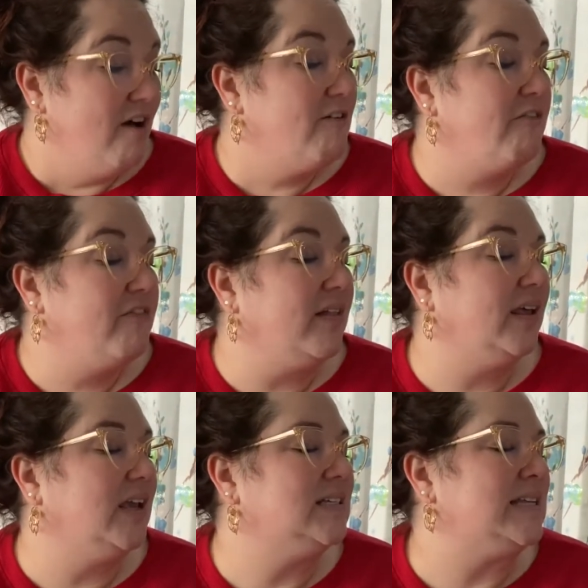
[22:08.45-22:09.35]

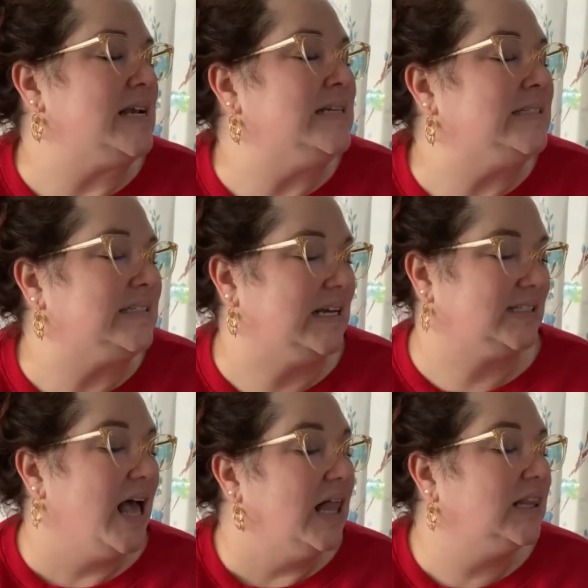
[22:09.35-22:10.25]
fulfilling his instincts,
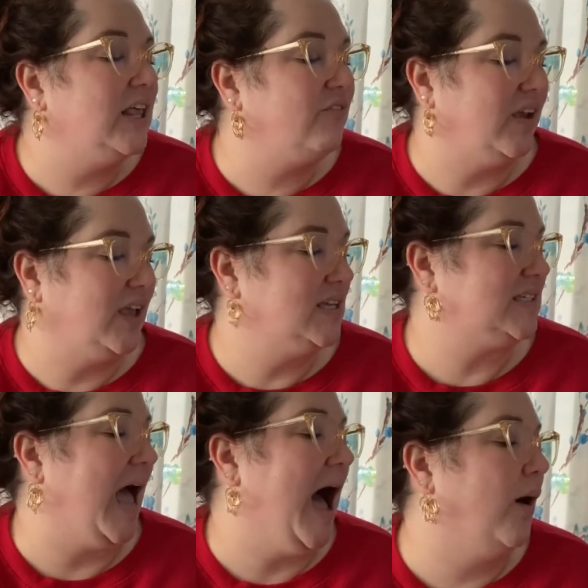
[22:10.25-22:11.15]
living his
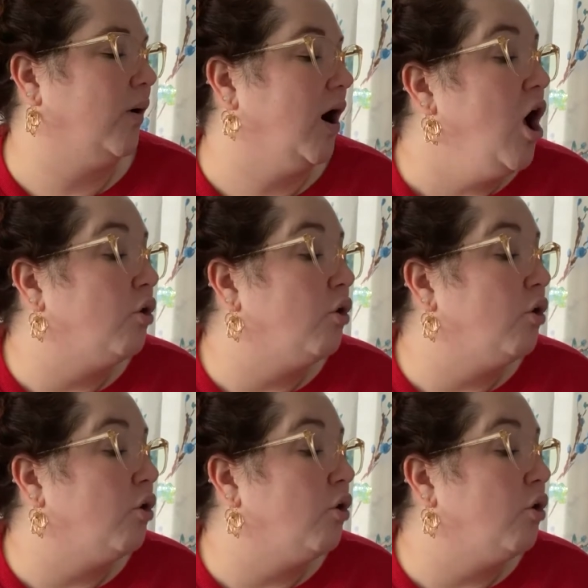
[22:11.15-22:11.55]
hour,